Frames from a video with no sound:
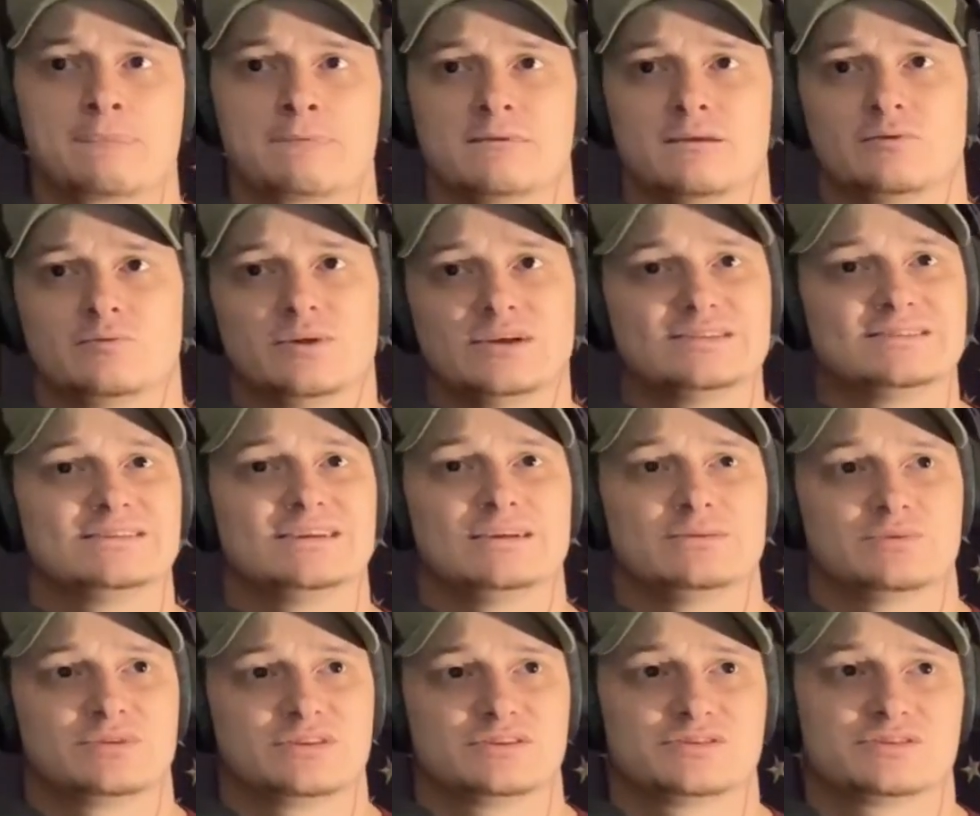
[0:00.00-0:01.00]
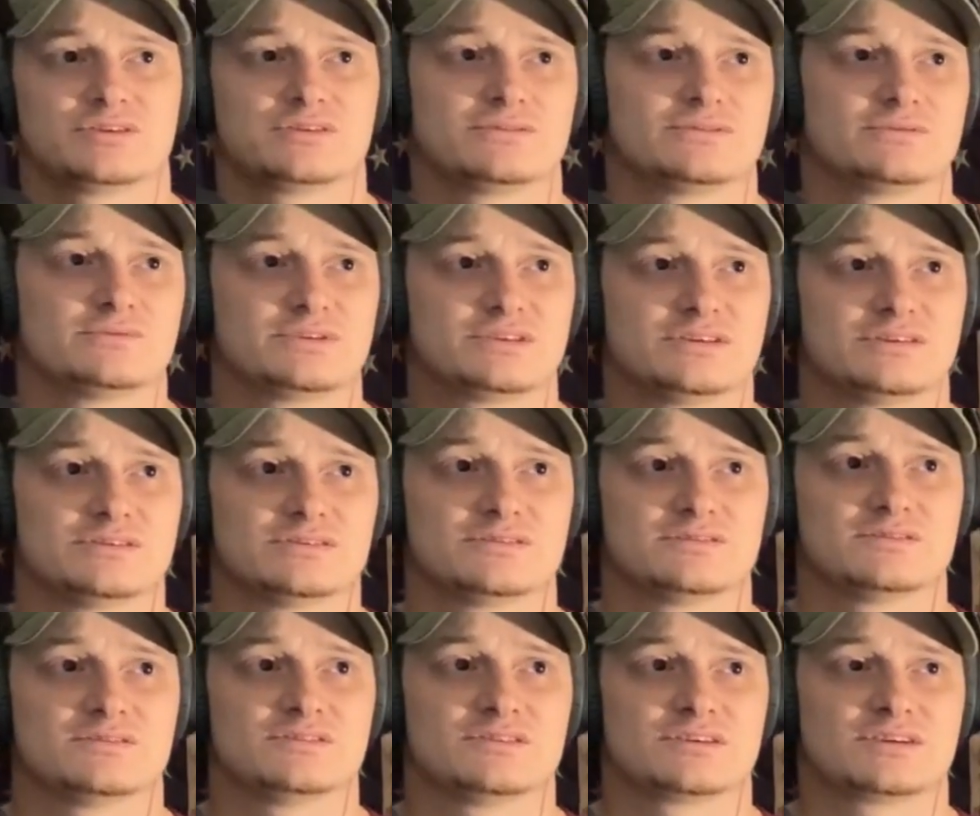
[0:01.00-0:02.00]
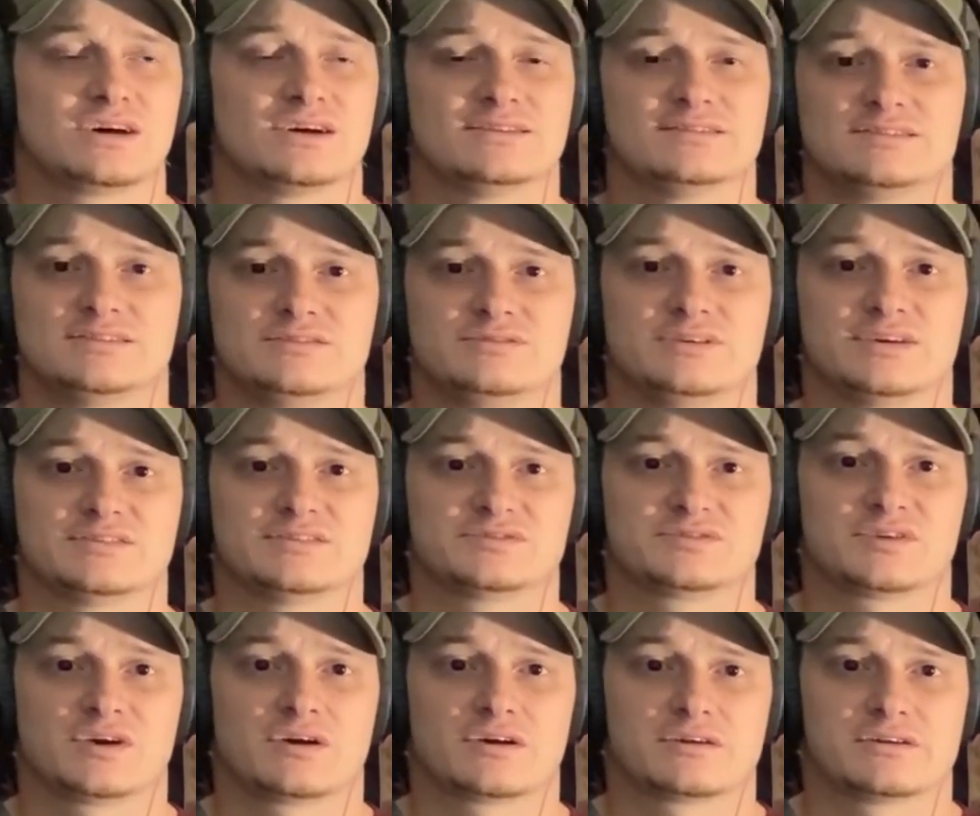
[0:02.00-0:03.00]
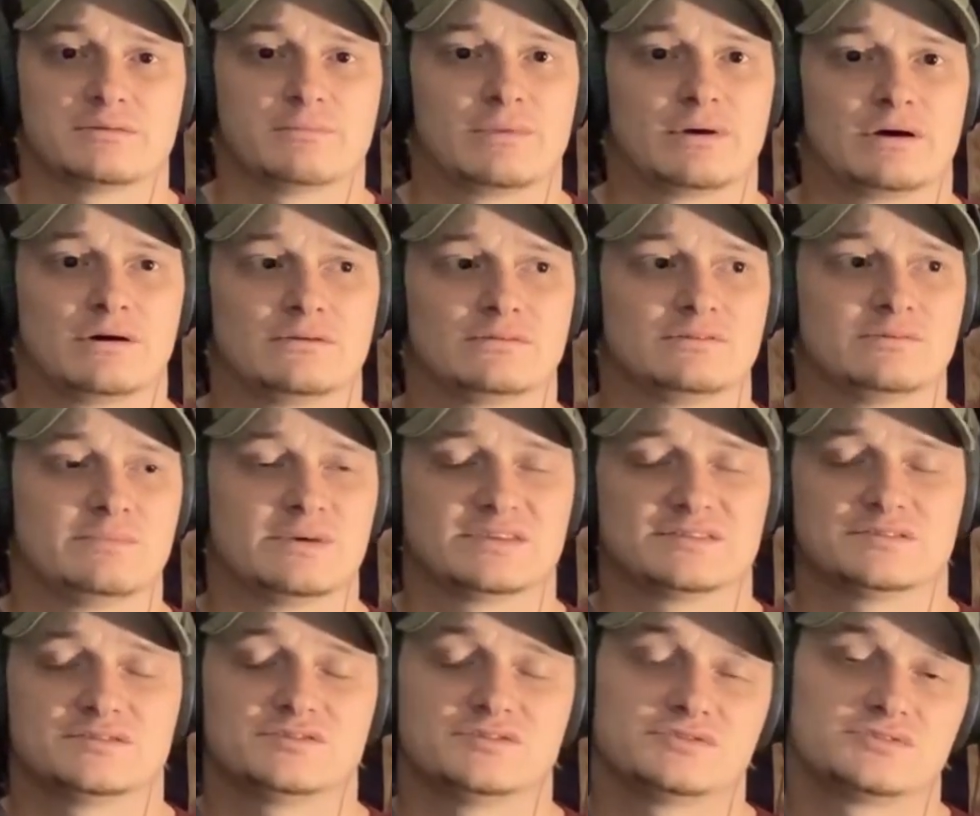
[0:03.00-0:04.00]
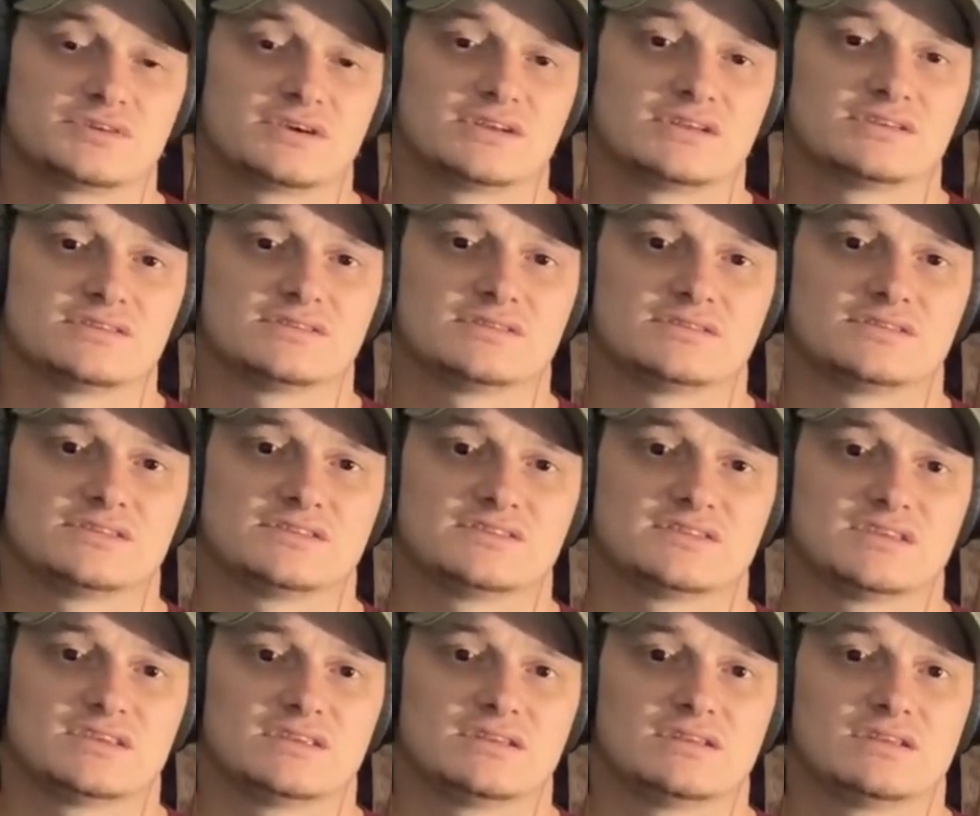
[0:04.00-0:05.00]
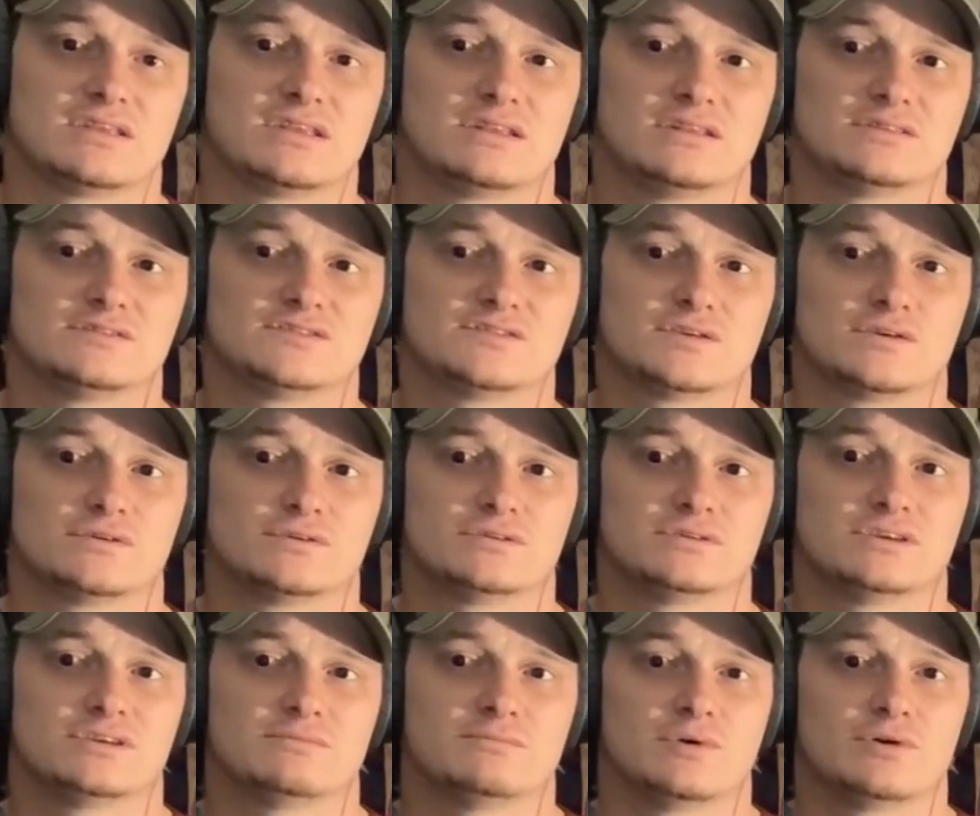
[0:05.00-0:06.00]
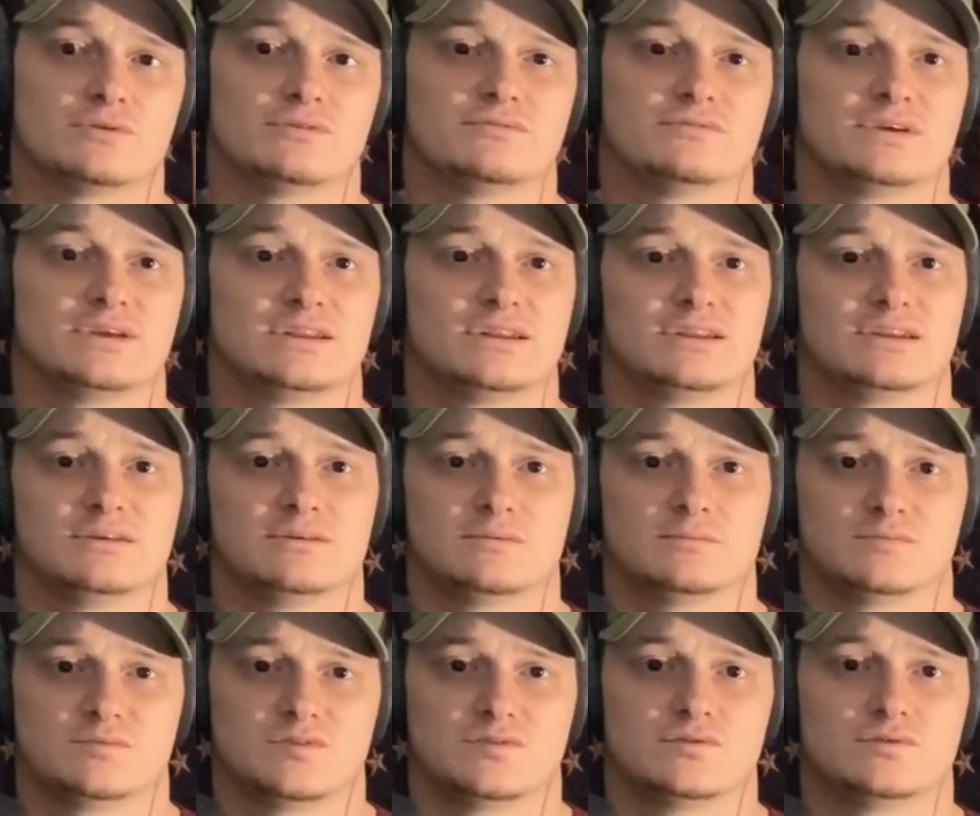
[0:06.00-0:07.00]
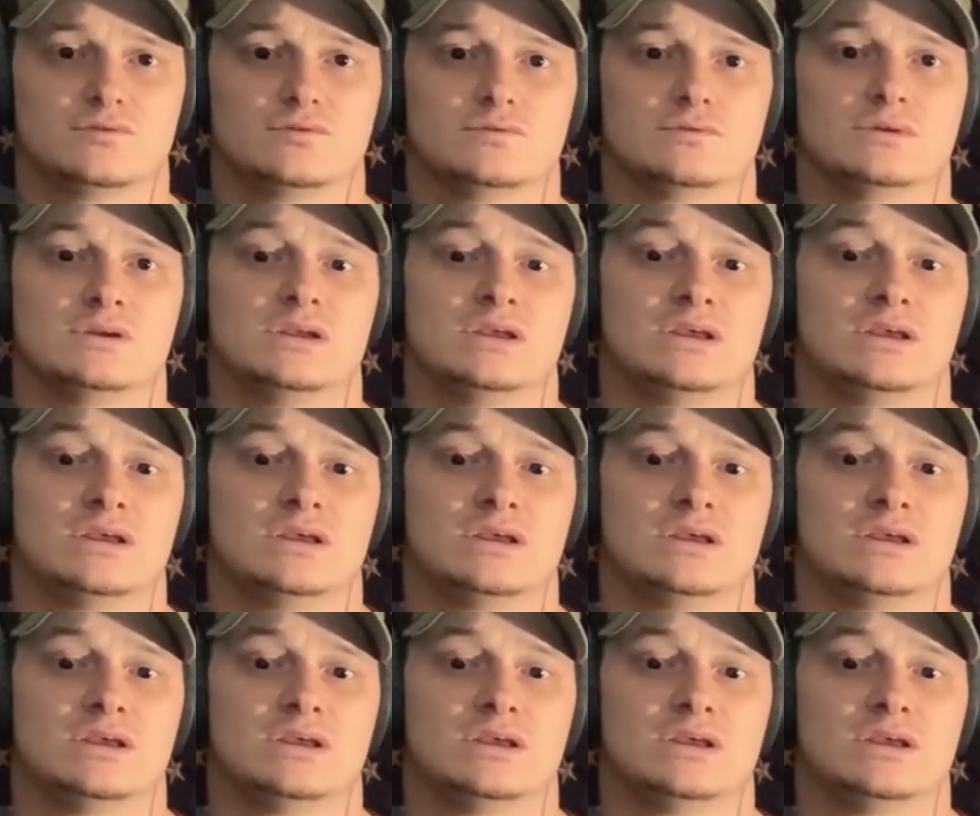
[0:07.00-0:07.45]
I resonate with the show, with the the content you guys are talking about and message you're trying to, to send, and so it, motivated him to